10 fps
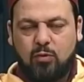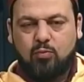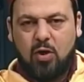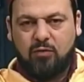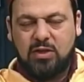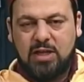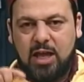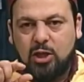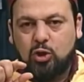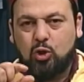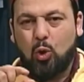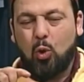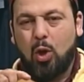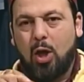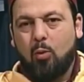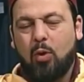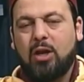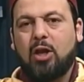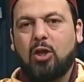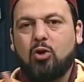the Prophet. So
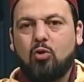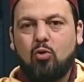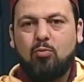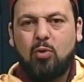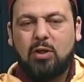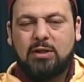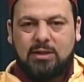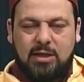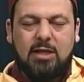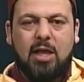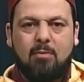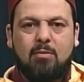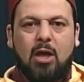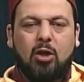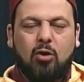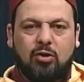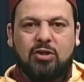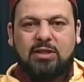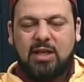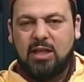when you see them, you
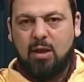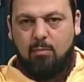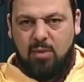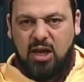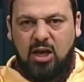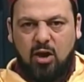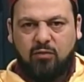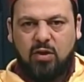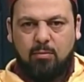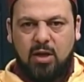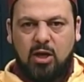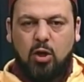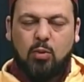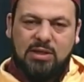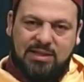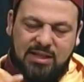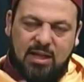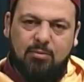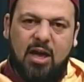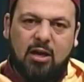understand the meaning of them. You will see
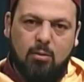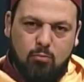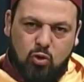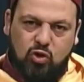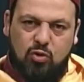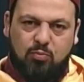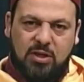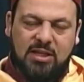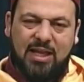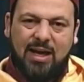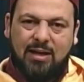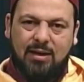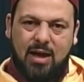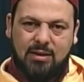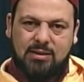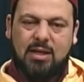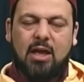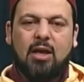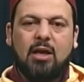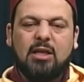them, they are the most repeated. Ikhlas
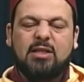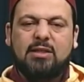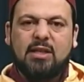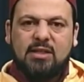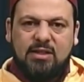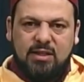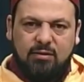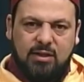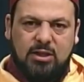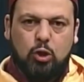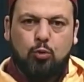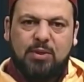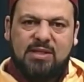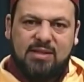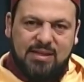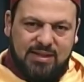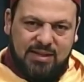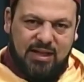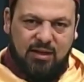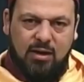is sincerity, to be
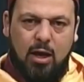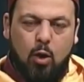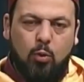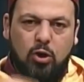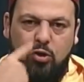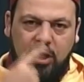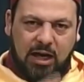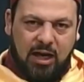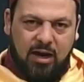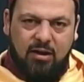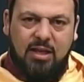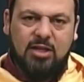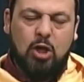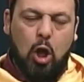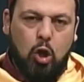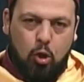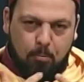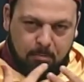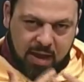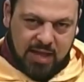sincere. When you declared it, you
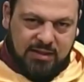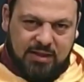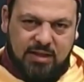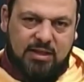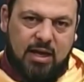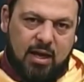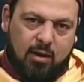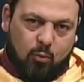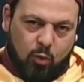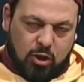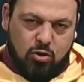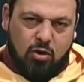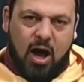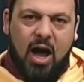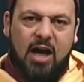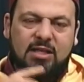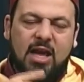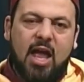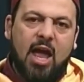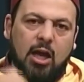meant it with your heart
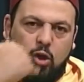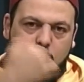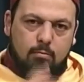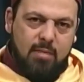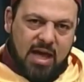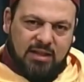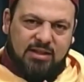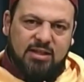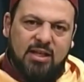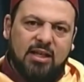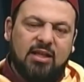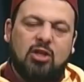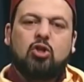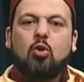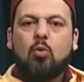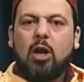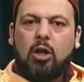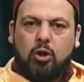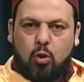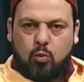and you meant that you
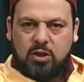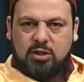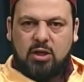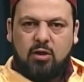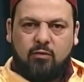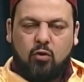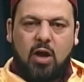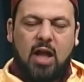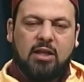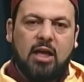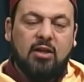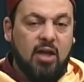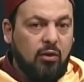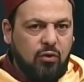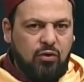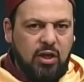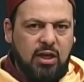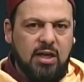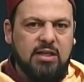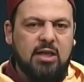will do it for God. The other
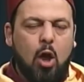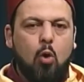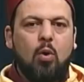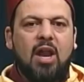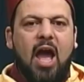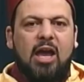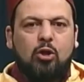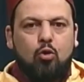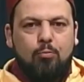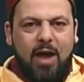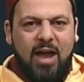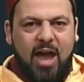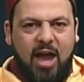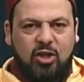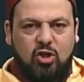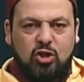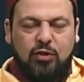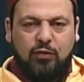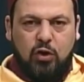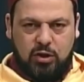thing is when I do my actions
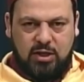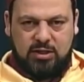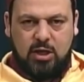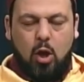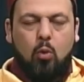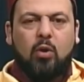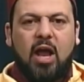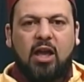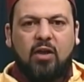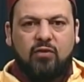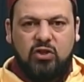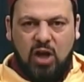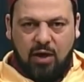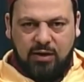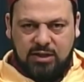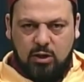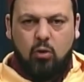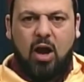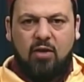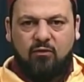of goodness, when I give charity
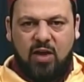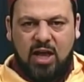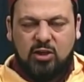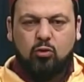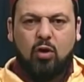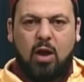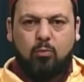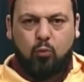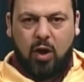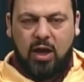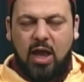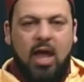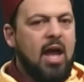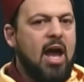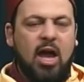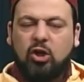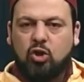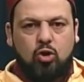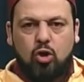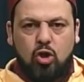or I fast or I pray, I
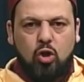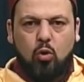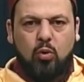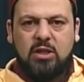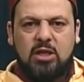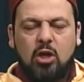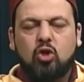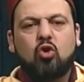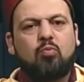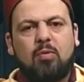shouldn't do it so